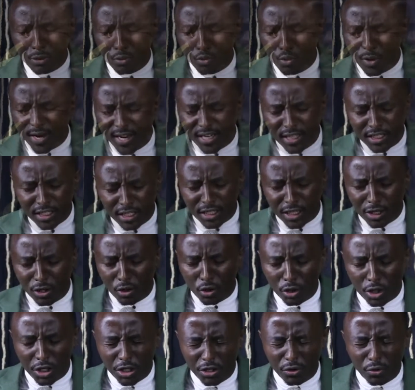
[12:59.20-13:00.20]
are waiting
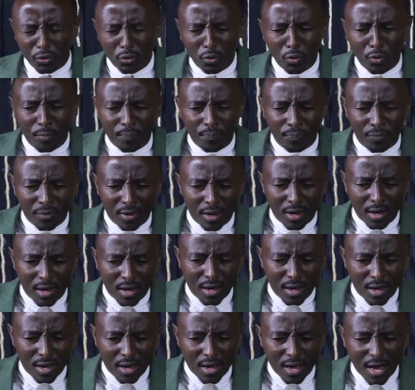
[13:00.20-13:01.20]
on you.
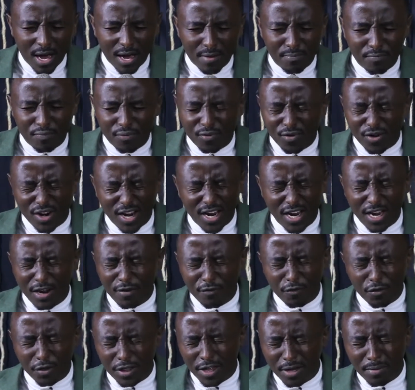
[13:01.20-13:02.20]
I pray
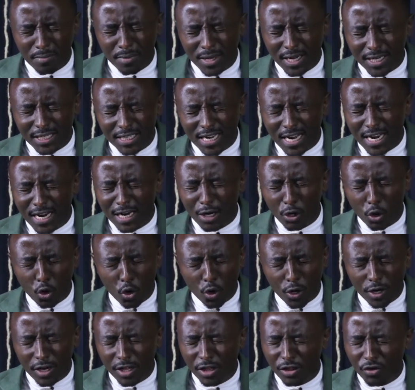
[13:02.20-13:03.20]
for them that are
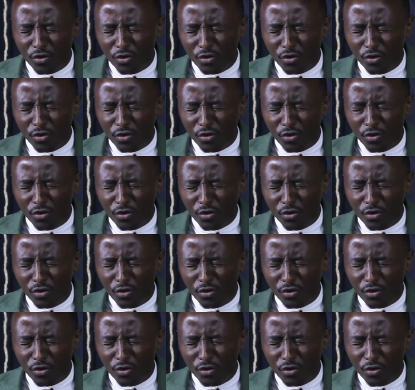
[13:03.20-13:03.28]
going